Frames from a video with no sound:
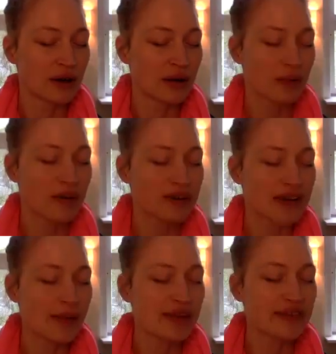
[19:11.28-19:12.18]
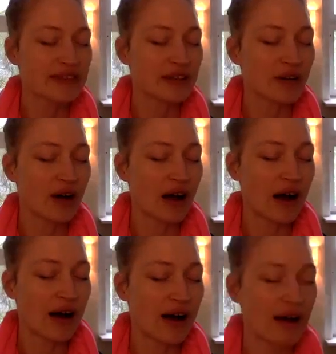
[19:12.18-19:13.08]
What happens in your
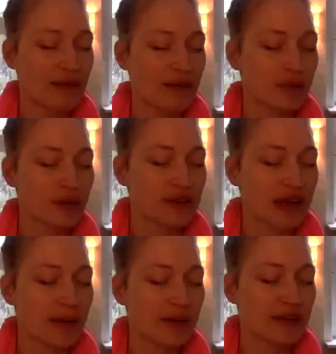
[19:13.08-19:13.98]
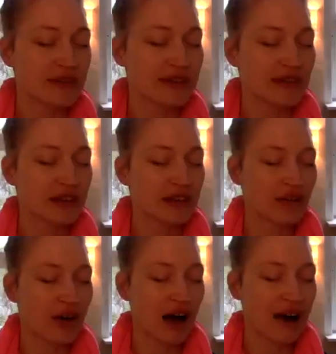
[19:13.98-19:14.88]
arms? What happens in your
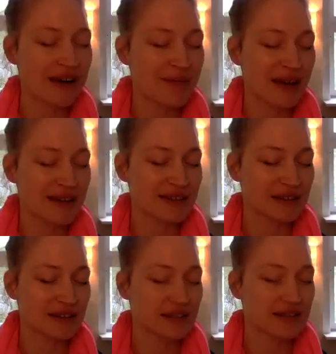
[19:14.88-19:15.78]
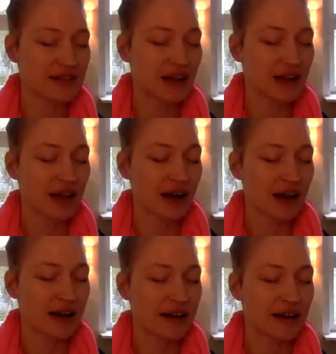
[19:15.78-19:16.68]
eye muscles?
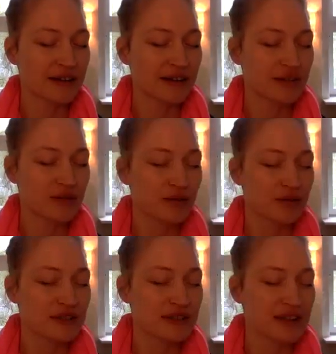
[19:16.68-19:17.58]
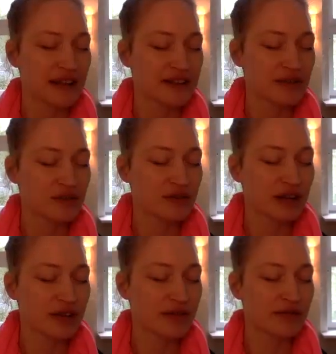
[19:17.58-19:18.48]
I ask you to sense, to
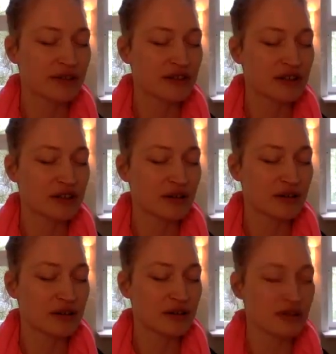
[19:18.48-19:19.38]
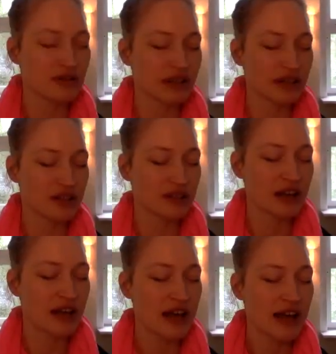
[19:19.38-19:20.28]
track physical contraction,
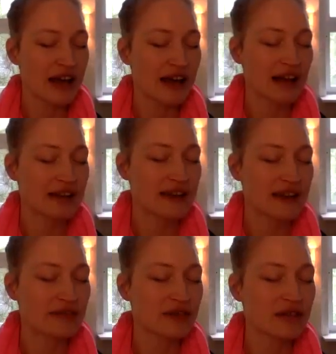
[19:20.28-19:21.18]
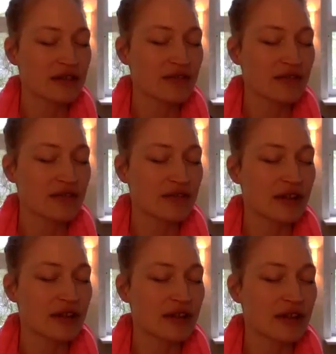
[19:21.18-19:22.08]
and
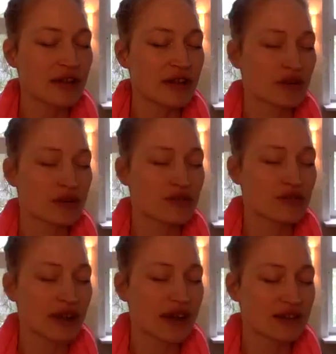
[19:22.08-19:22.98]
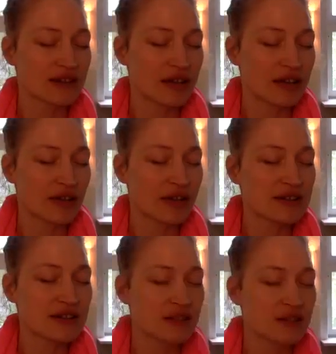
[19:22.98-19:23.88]
everything that you contract in this
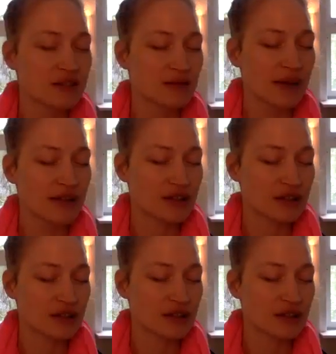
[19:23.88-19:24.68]
situation,